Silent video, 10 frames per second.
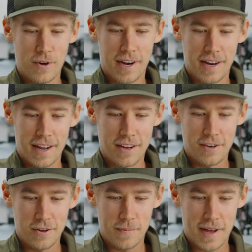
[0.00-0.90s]
Maury, how you
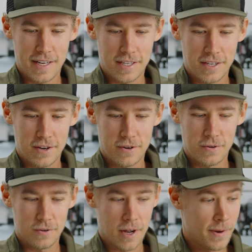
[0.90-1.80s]
doing, man?
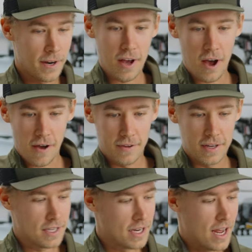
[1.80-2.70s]
So I'm here in the
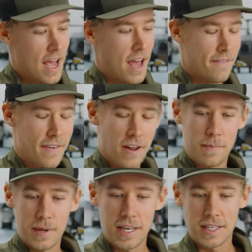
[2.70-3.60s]
office, and I found a
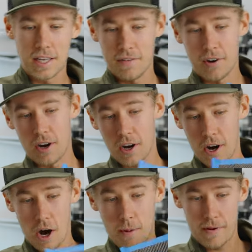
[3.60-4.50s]
piece of our
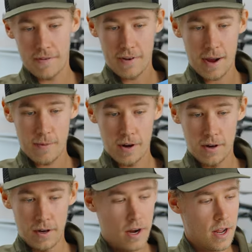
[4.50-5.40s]
carbon fiber
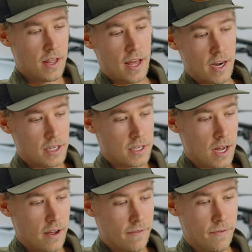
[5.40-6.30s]
that is
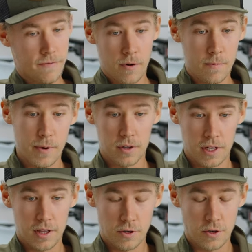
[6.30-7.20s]
uh, for
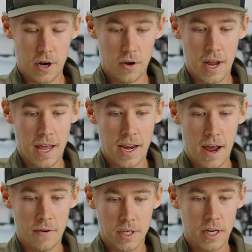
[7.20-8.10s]
building the drone, and
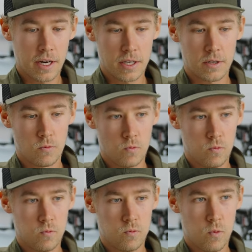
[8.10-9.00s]
I was curious,
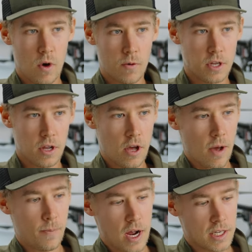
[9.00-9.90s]
what was our
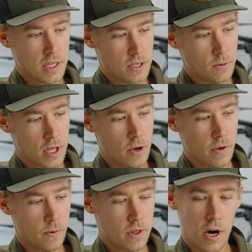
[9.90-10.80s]
thought process with
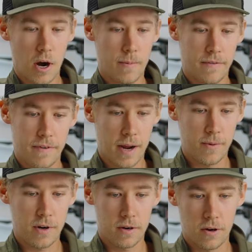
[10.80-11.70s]
going with carbon
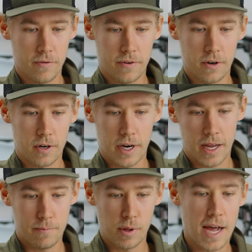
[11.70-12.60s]
fiber over
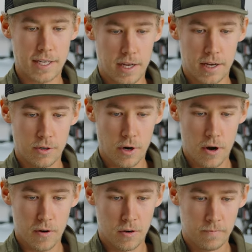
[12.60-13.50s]
a plastic
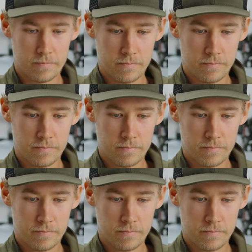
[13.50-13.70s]
drone?